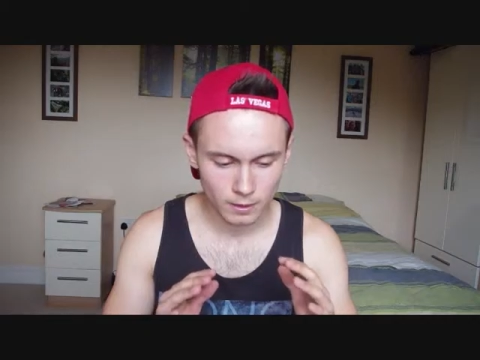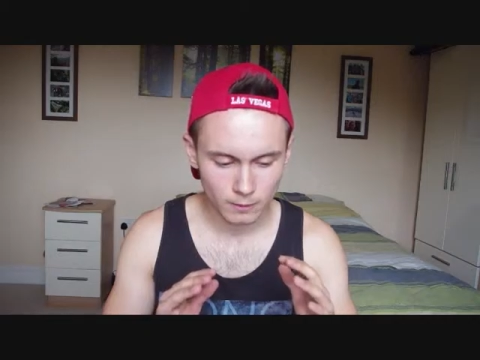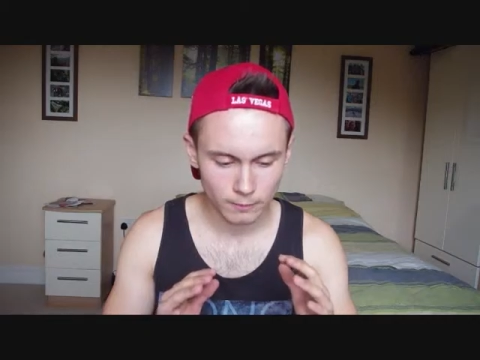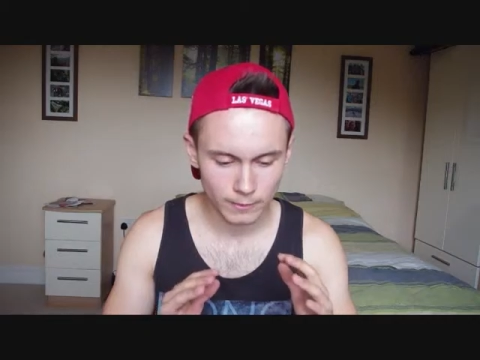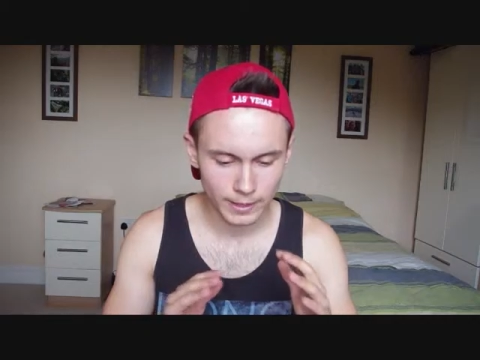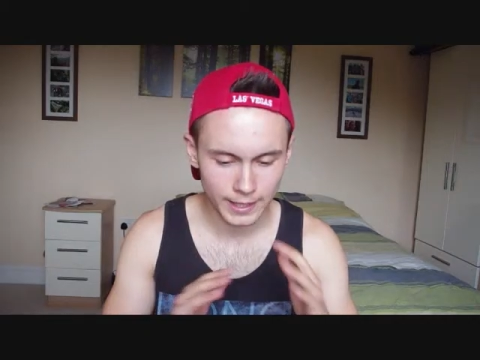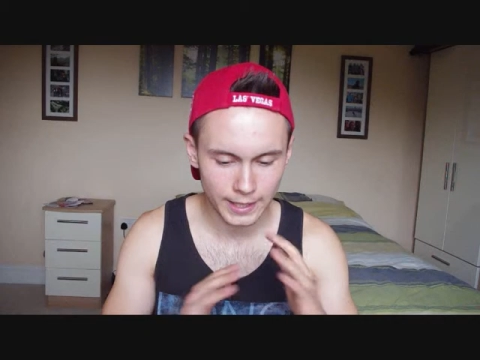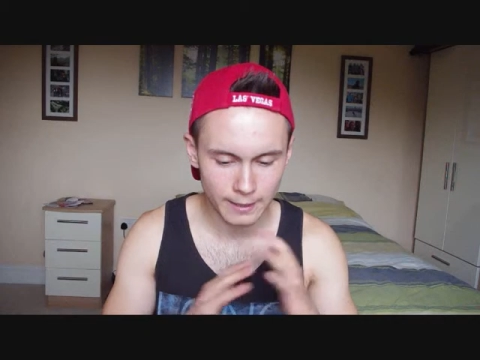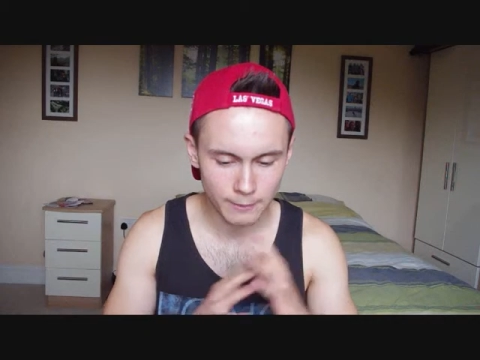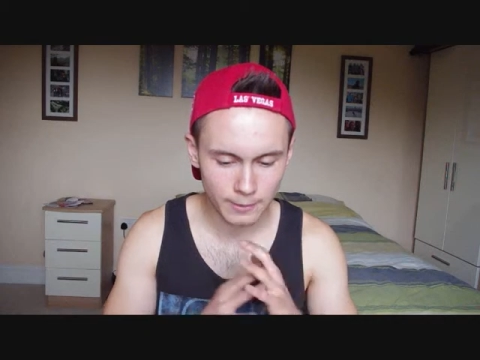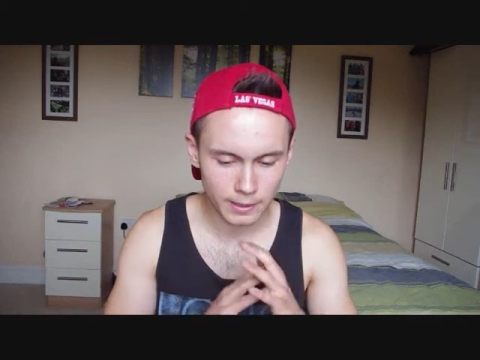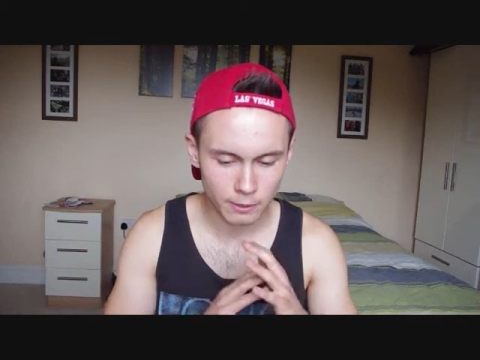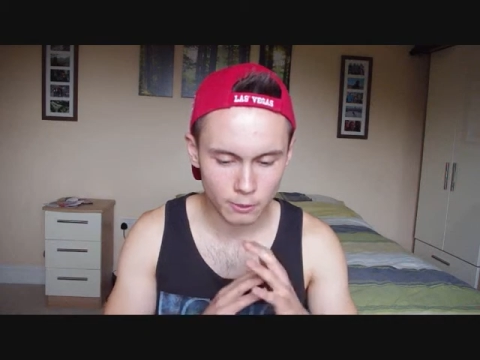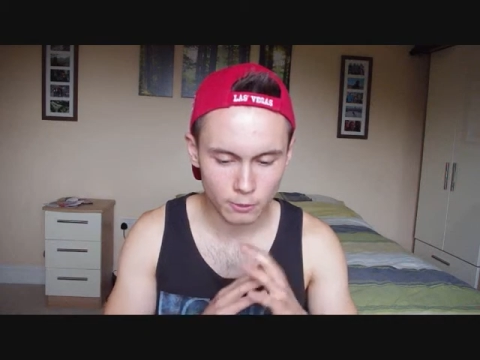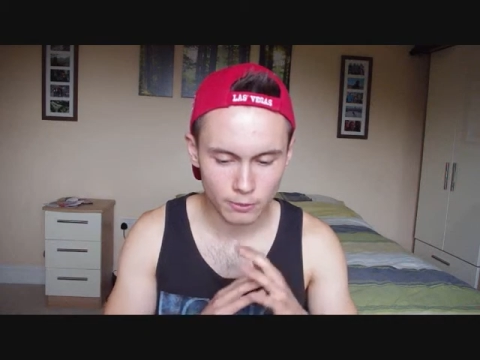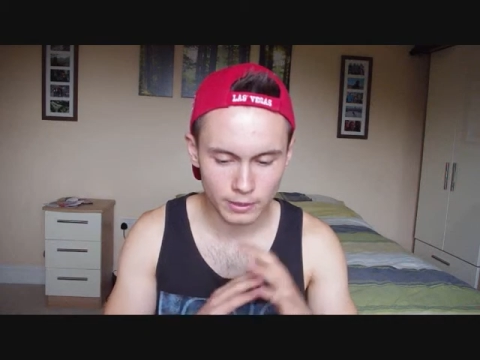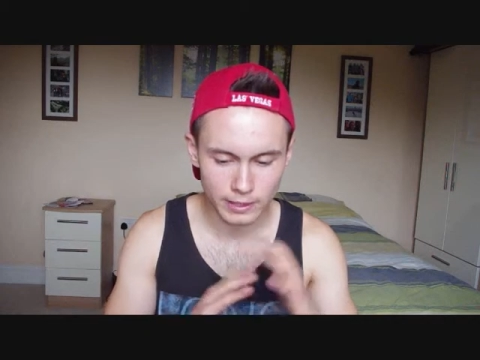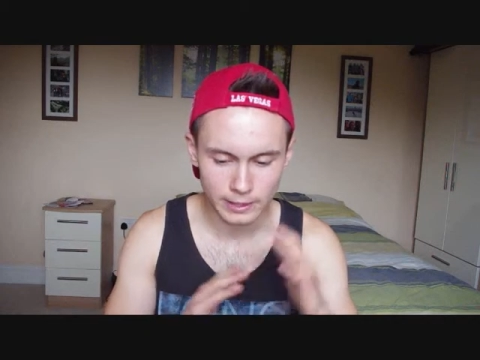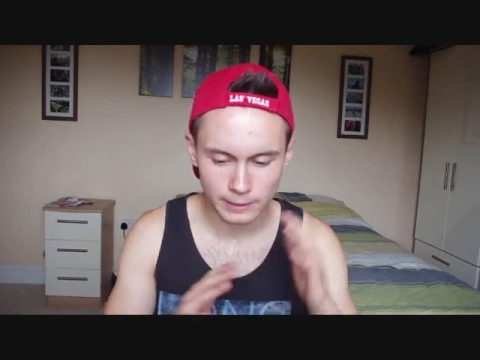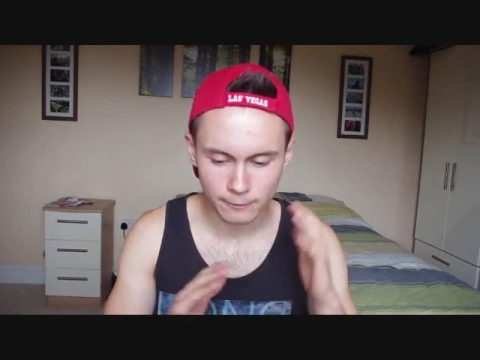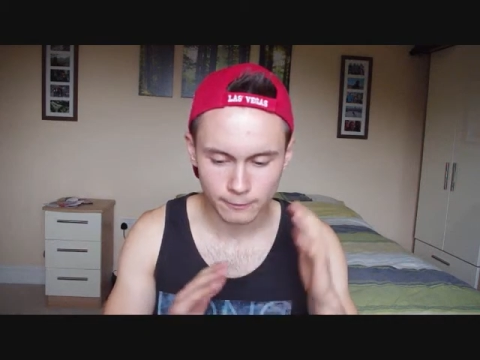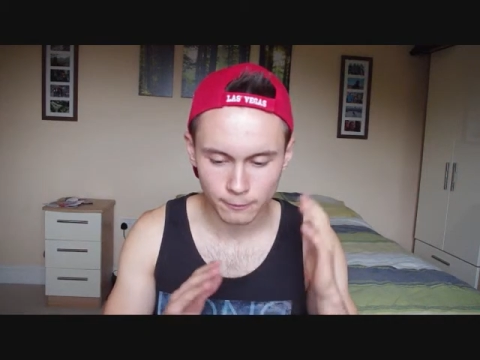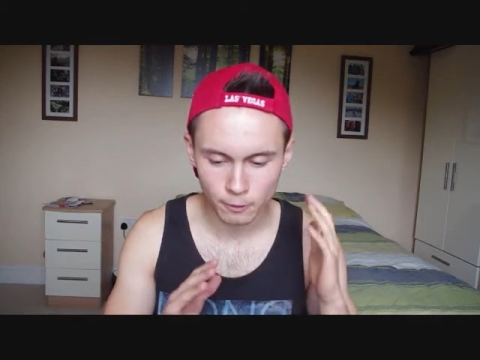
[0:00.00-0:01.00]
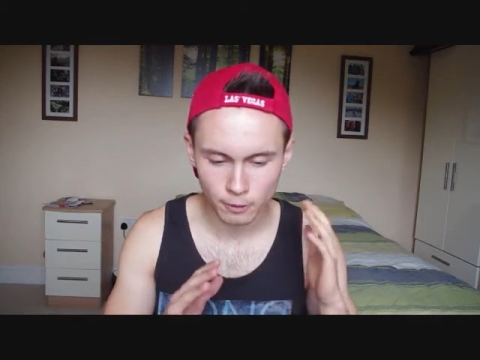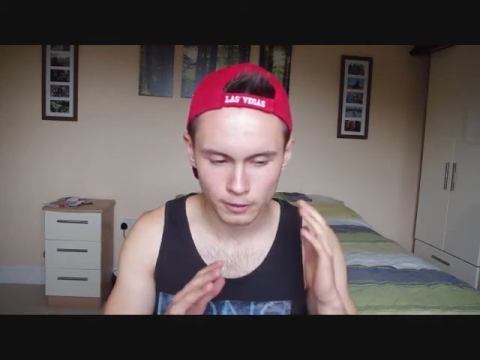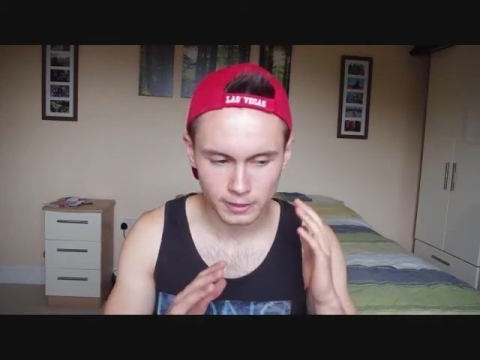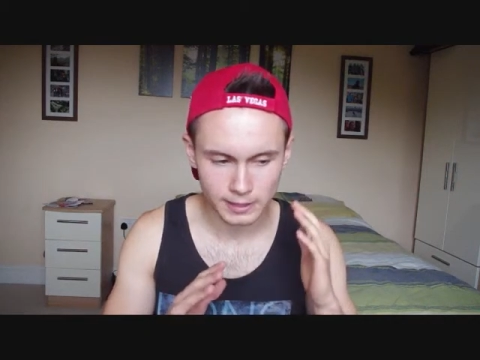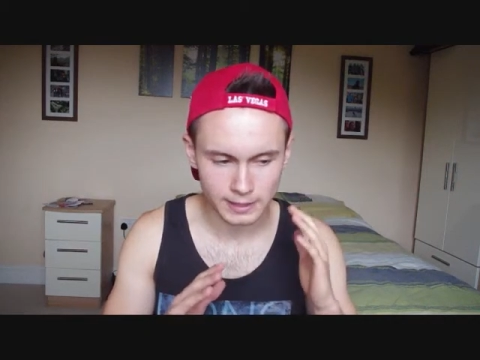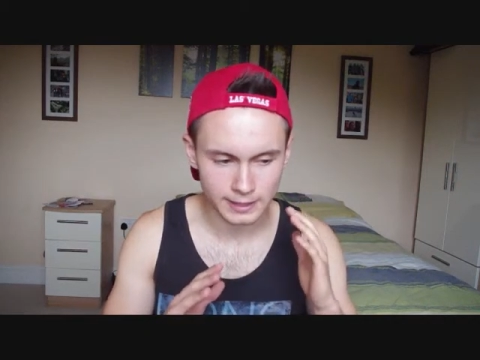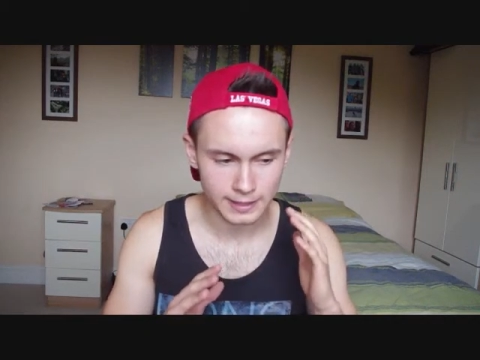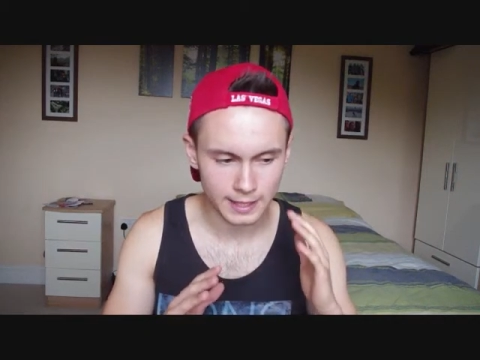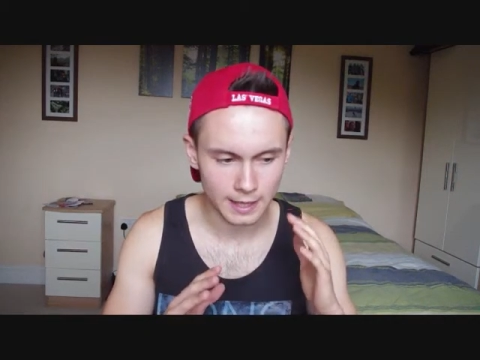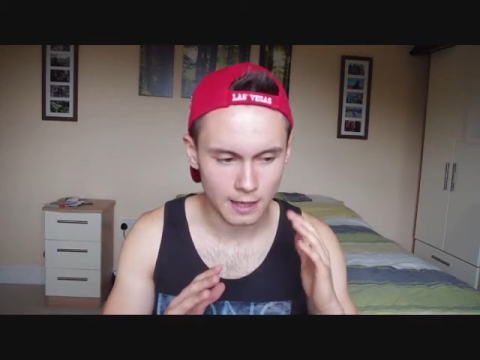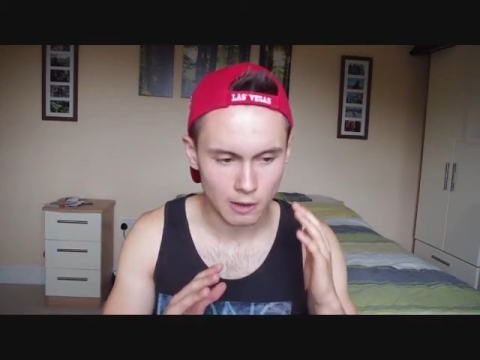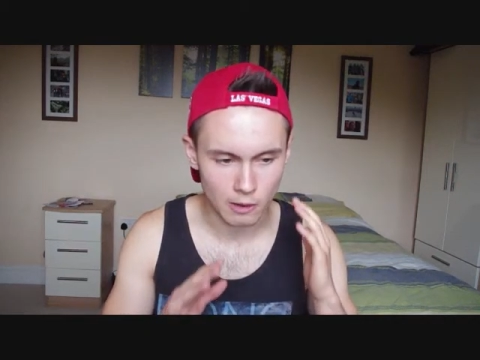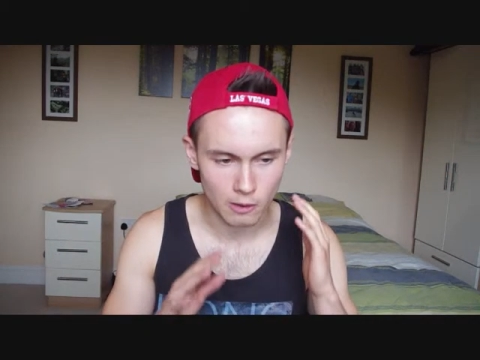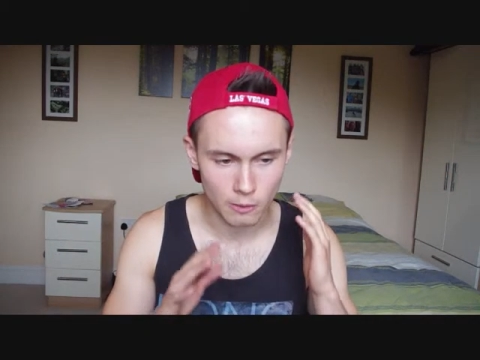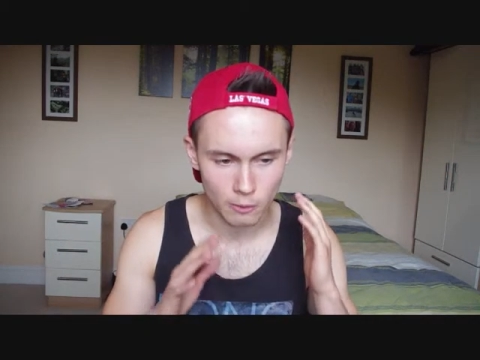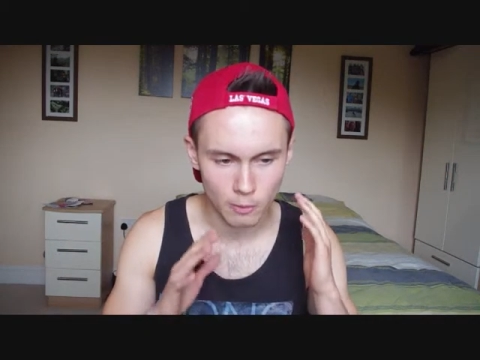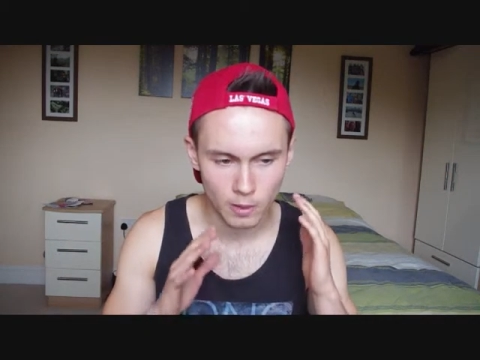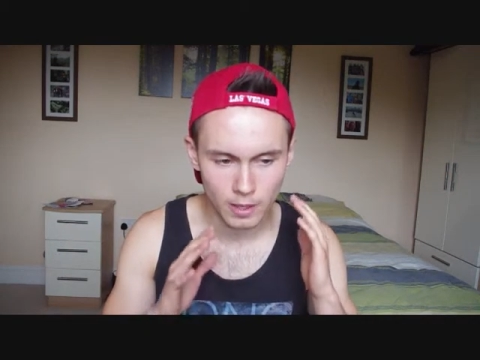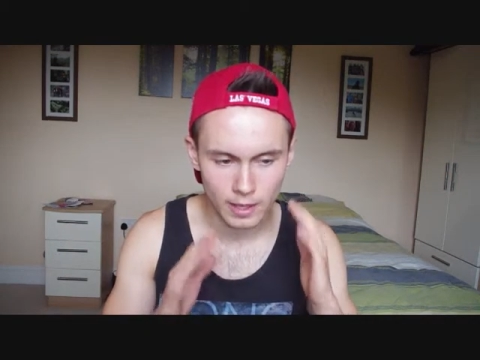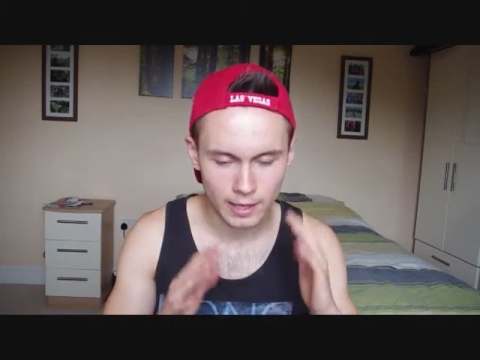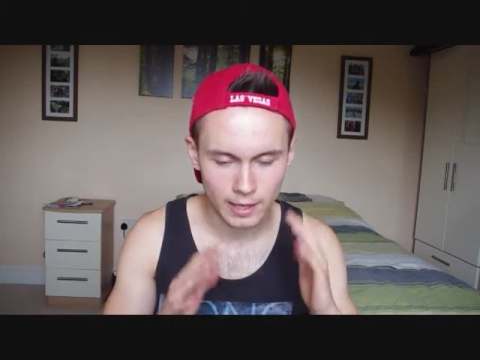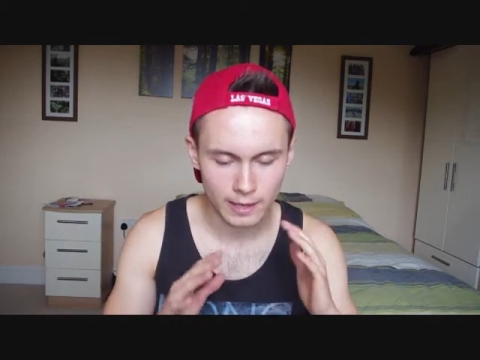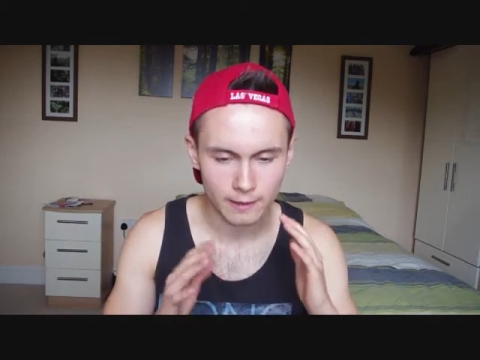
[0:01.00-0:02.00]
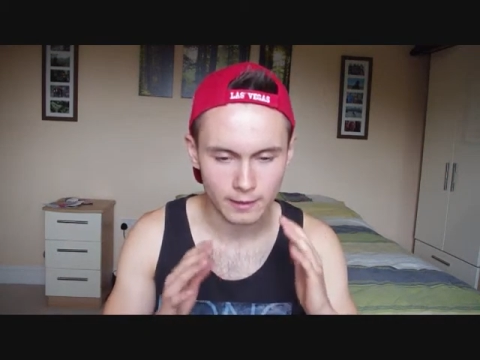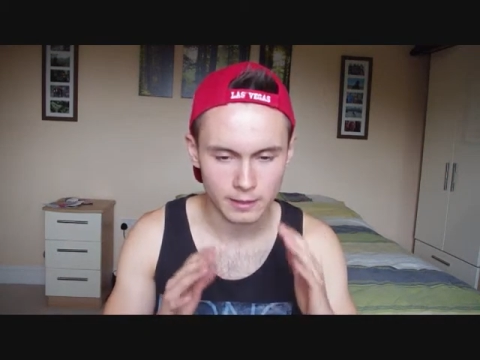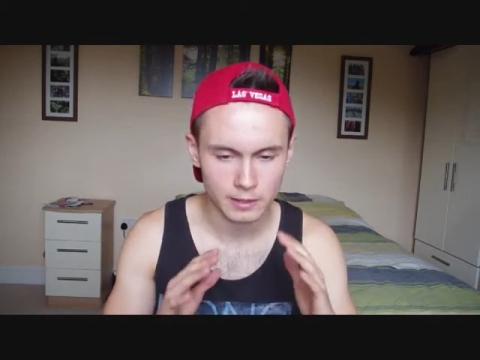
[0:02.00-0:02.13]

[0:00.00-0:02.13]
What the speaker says: really, with all these forces that are at work,